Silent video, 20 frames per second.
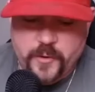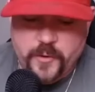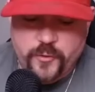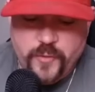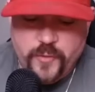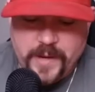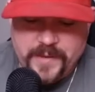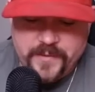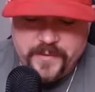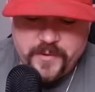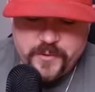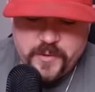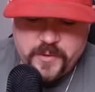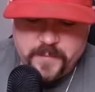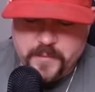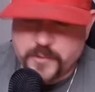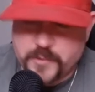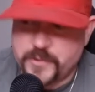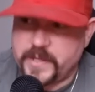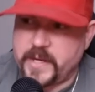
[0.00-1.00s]

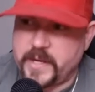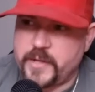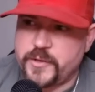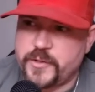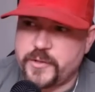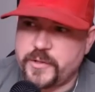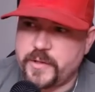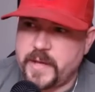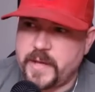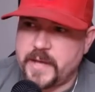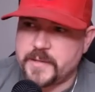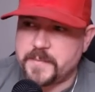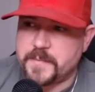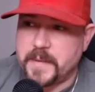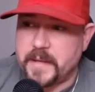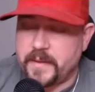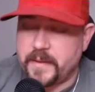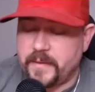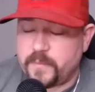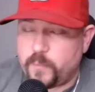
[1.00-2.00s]
transition percentage has
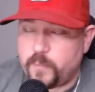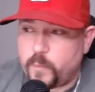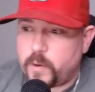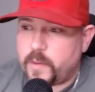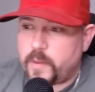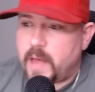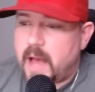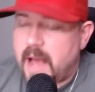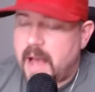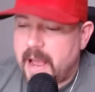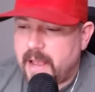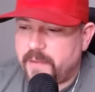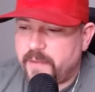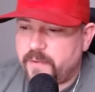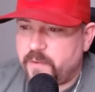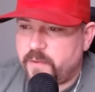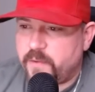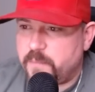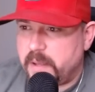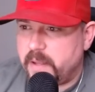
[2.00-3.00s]
been one of the highest
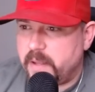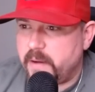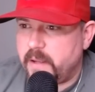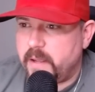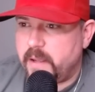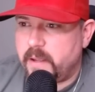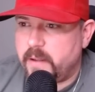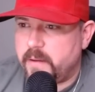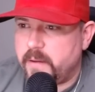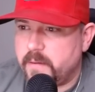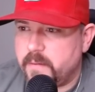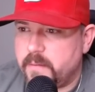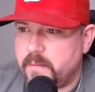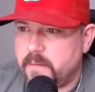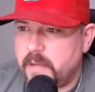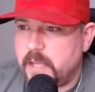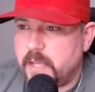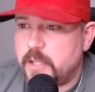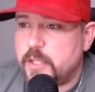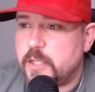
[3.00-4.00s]
it's been in
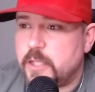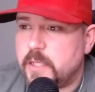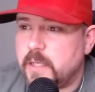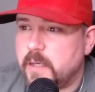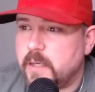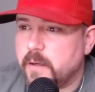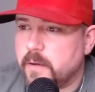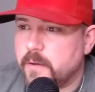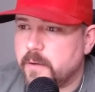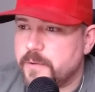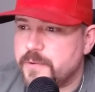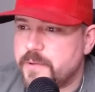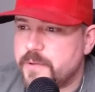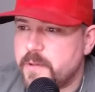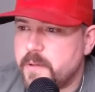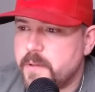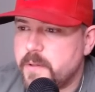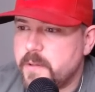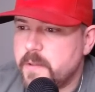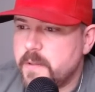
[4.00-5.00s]
years.
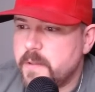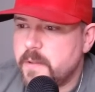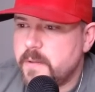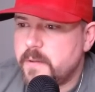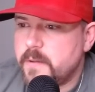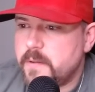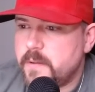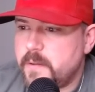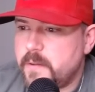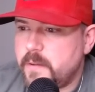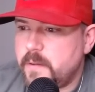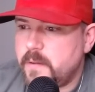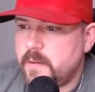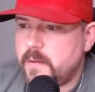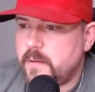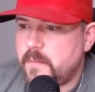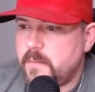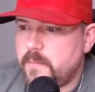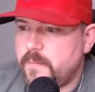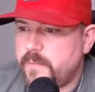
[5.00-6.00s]

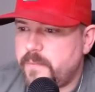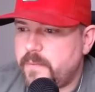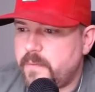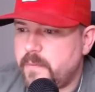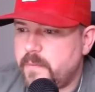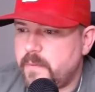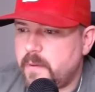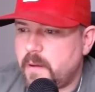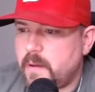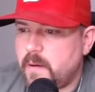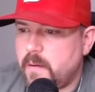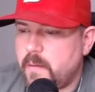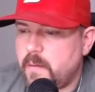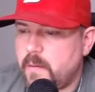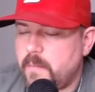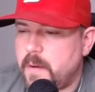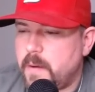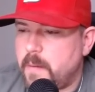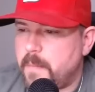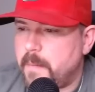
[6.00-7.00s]
Teams
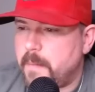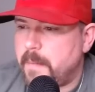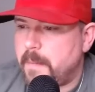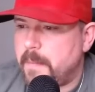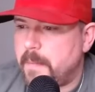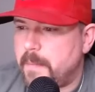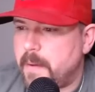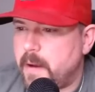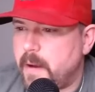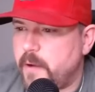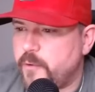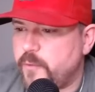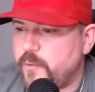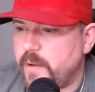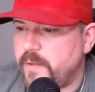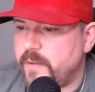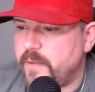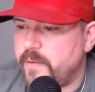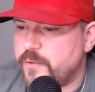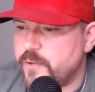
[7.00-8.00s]

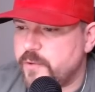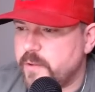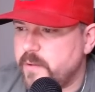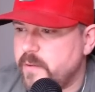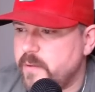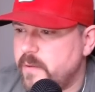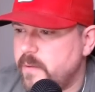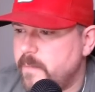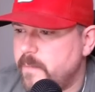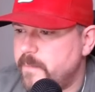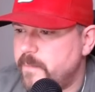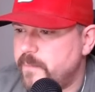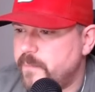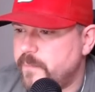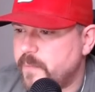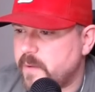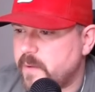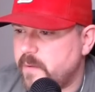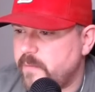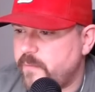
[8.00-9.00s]
transition
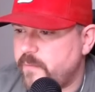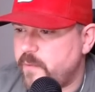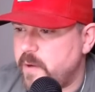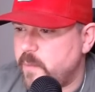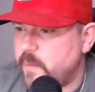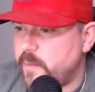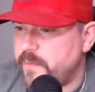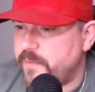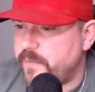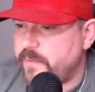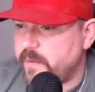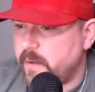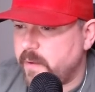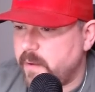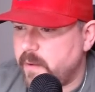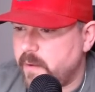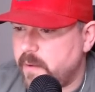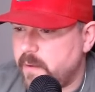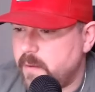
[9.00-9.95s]
frequency.